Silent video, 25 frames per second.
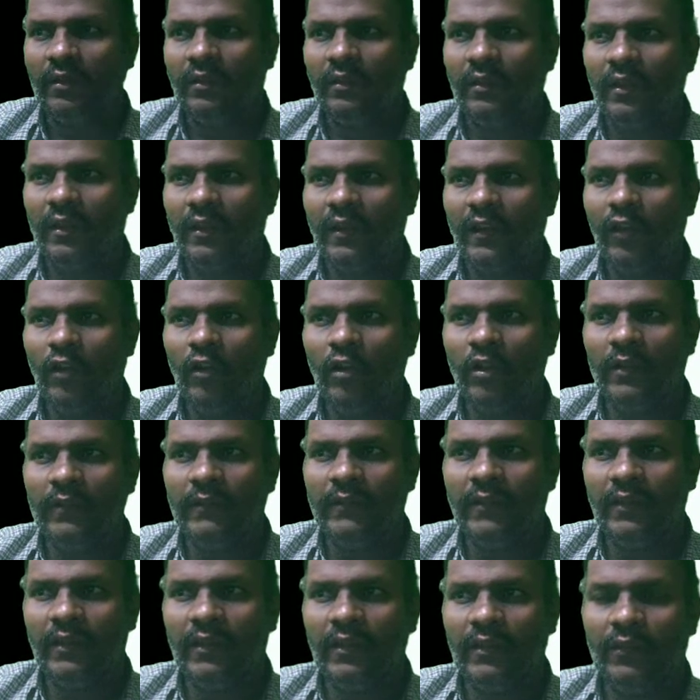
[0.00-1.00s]
The regular
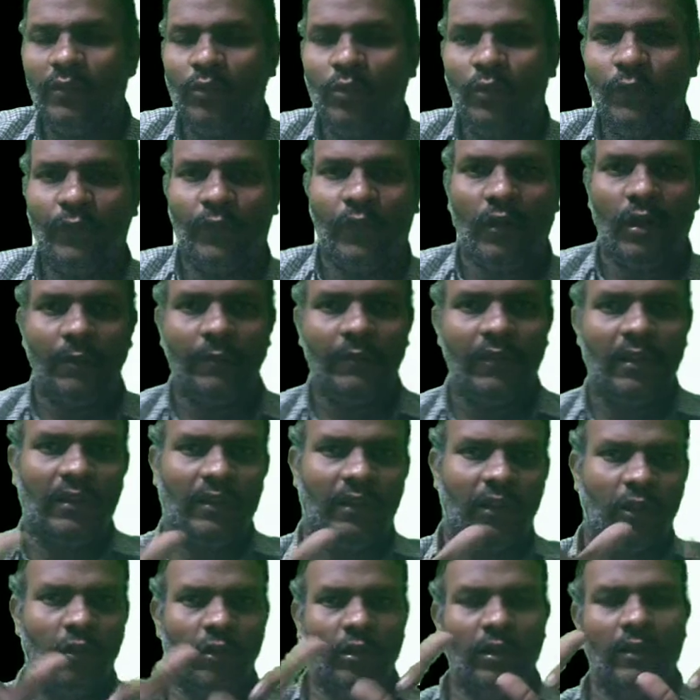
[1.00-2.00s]
sentence, you form the
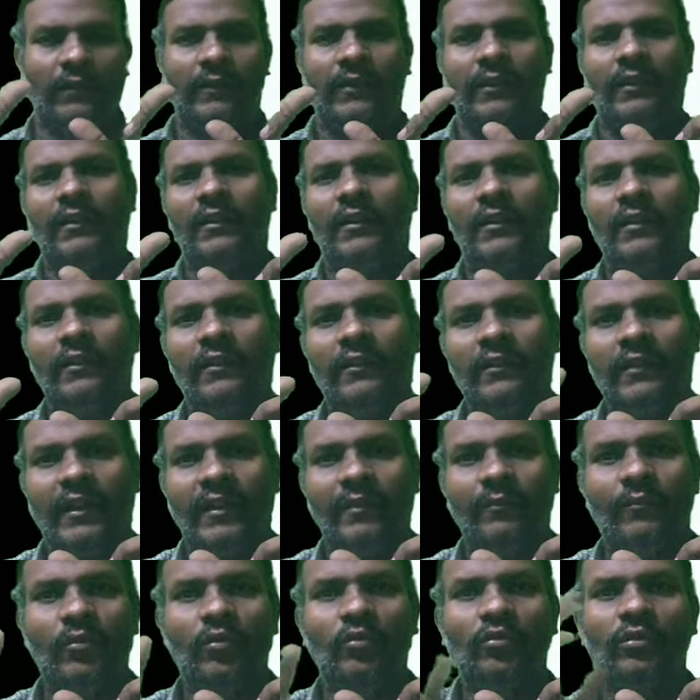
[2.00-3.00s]
regular sentence
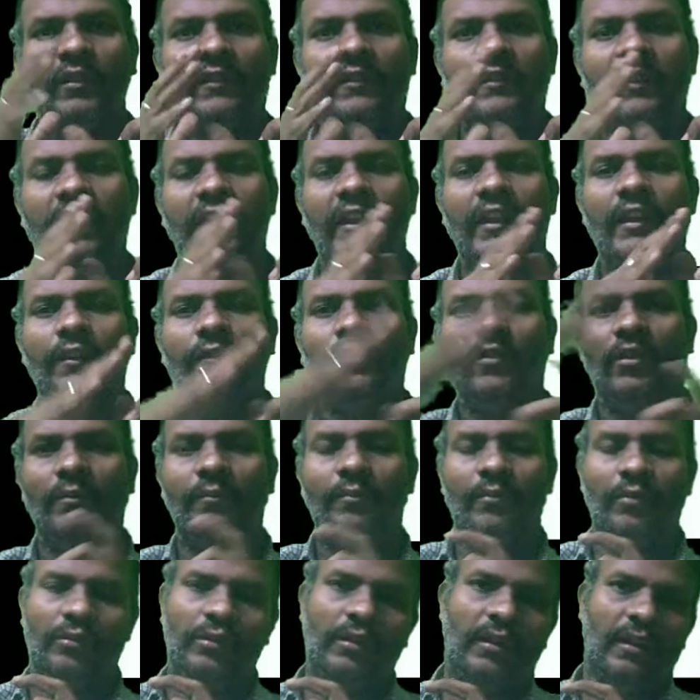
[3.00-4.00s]
and move the second
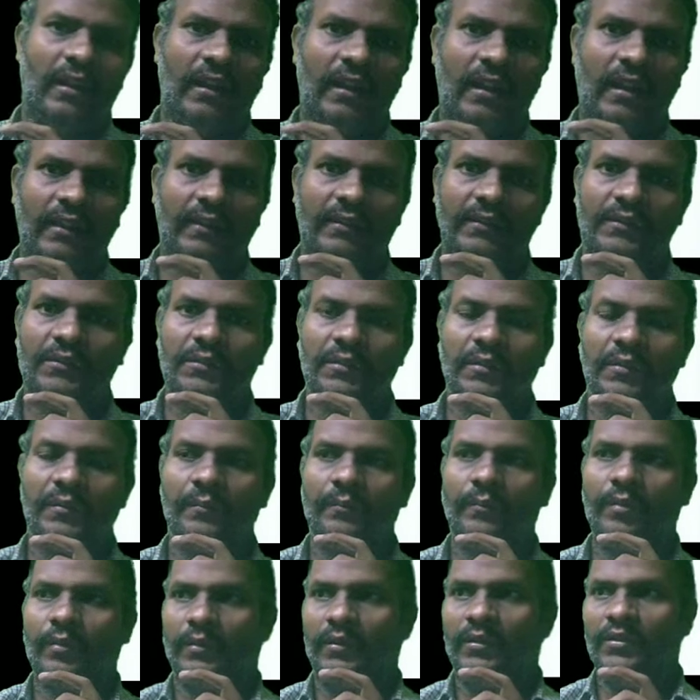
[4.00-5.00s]
verb to the last
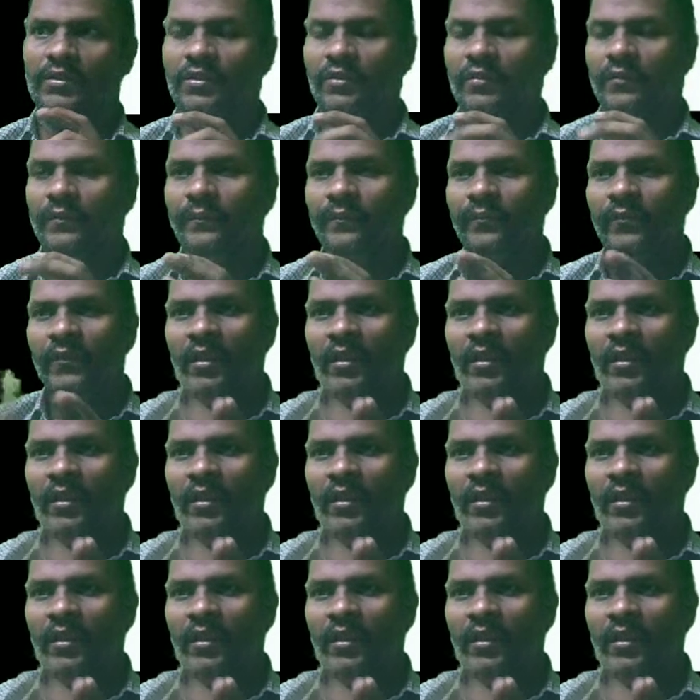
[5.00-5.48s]
position.